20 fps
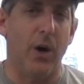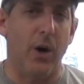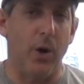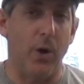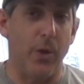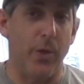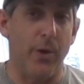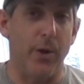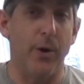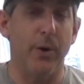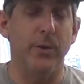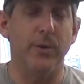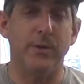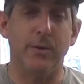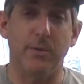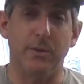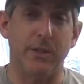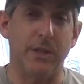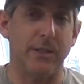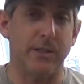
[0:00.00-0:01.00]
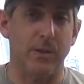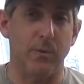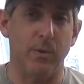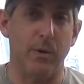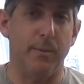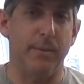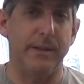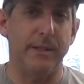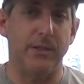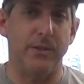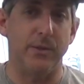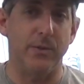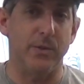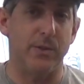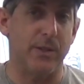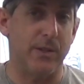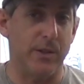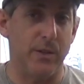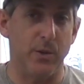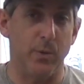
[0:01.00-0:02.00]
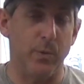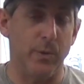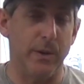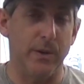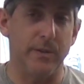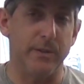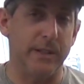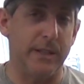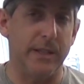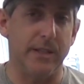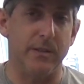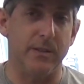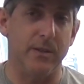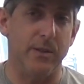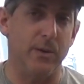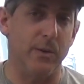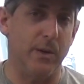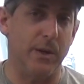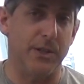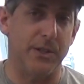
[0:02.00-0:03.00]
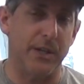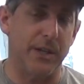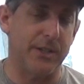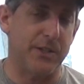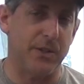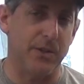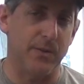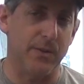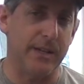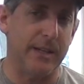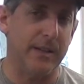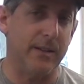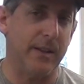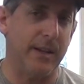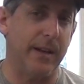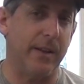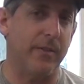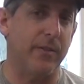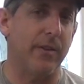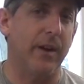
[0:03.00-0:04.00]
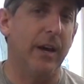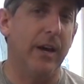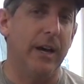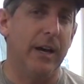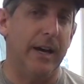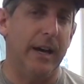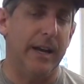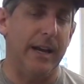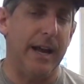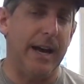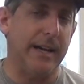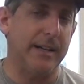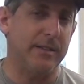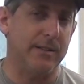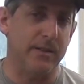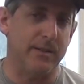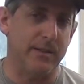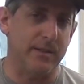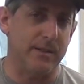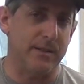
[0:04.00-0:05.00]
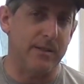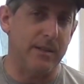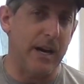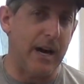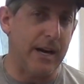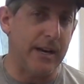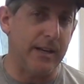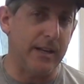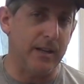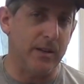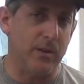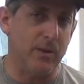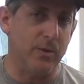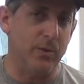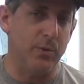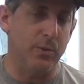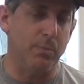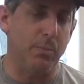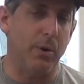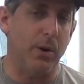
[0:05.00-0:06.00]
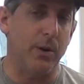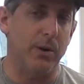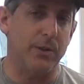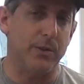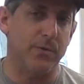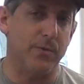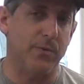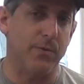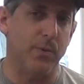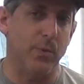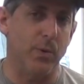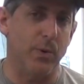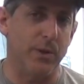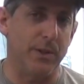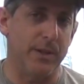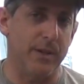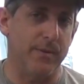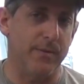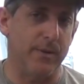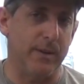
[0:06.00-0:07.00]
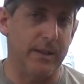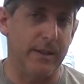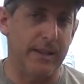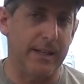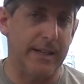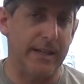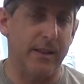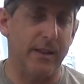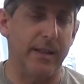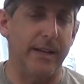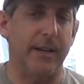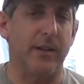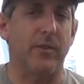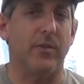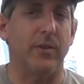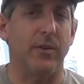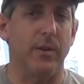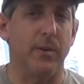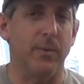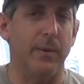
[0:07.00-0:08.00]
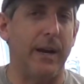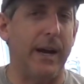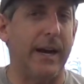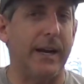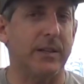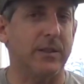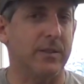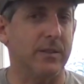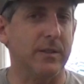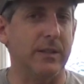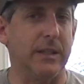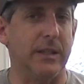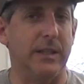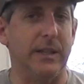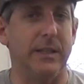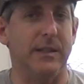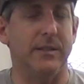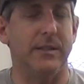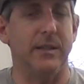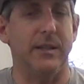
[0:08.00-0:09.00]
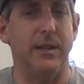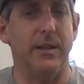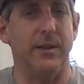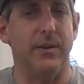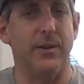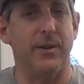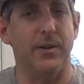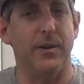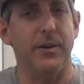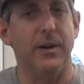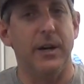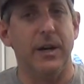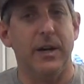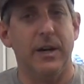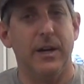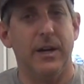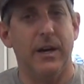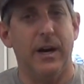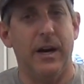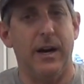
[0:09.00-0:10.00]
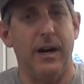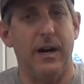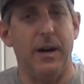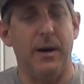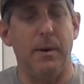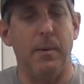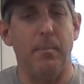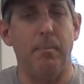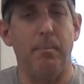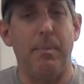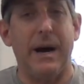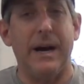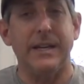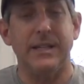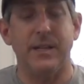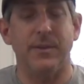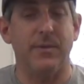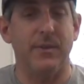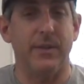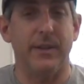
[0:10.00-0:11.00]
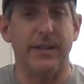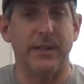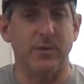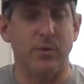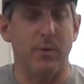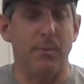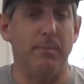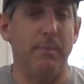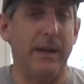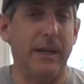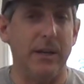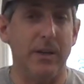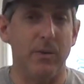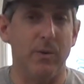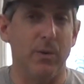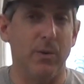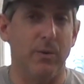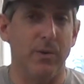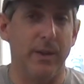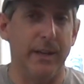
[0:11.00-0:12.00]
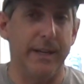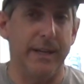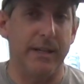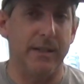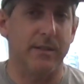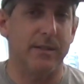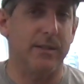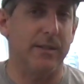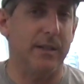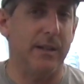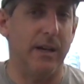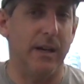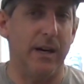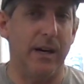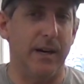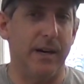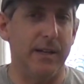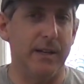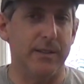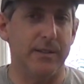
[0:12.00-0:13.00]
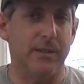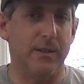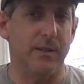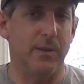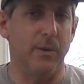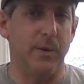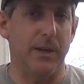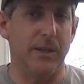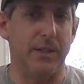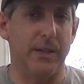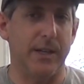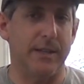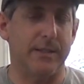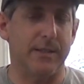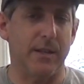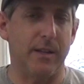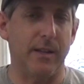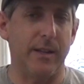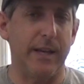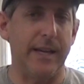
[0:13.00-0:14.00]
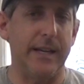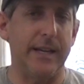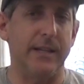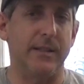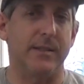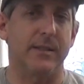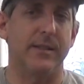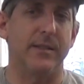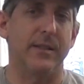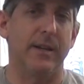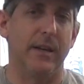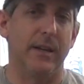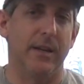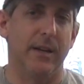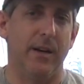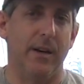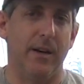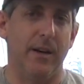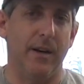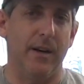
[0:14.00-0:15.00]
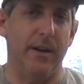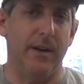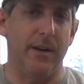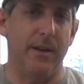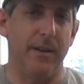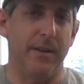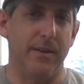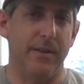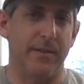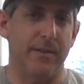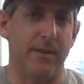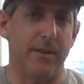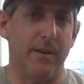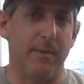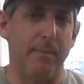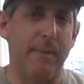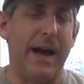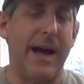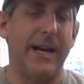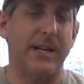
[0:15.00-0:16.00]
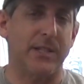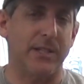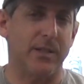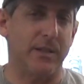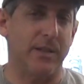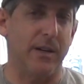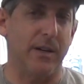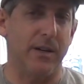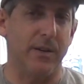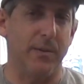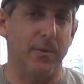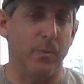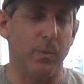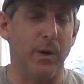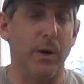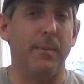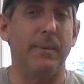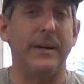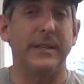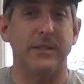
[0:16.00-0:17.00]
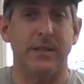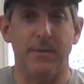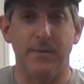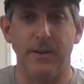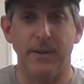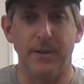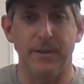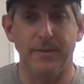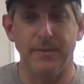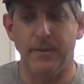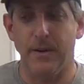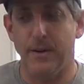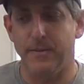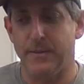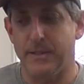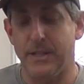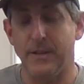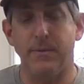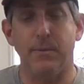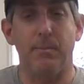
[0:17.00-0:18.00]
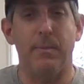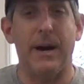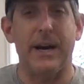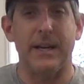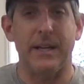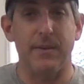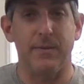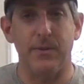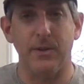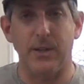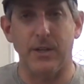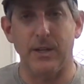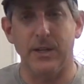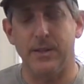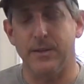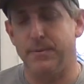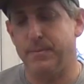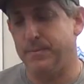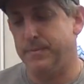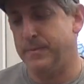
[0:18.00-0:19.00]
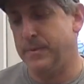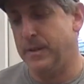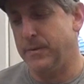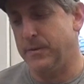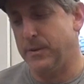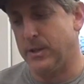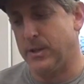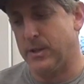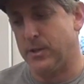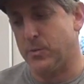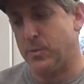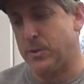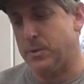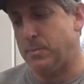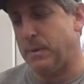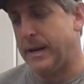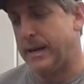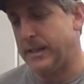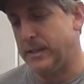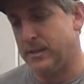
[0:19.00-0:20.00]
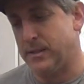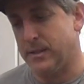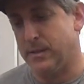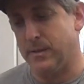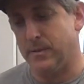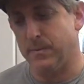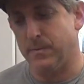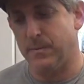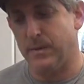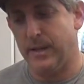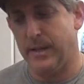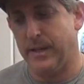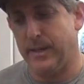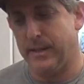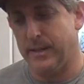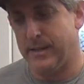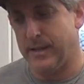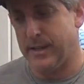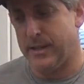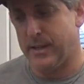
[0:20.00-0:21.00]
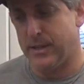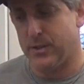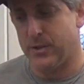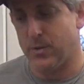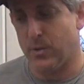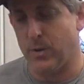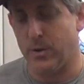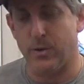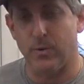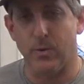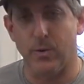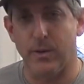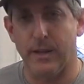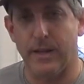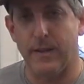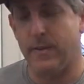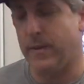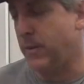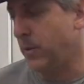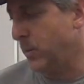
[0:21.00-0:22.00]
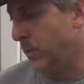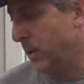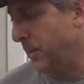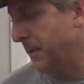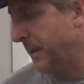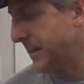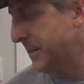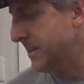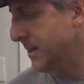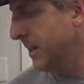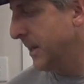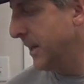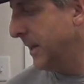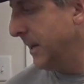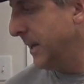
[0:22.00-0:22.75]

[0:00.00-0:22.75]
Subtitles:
Although to adjust the wheelbase you still will need to adjust your link lengths, and Axial does not include parts for different link lengths, so you would actually need to either buy different links or make your own links to adjust the lengths to match wheelbase of a different body if you're gonna switch bodies and shorten or lengthen the wheelbase.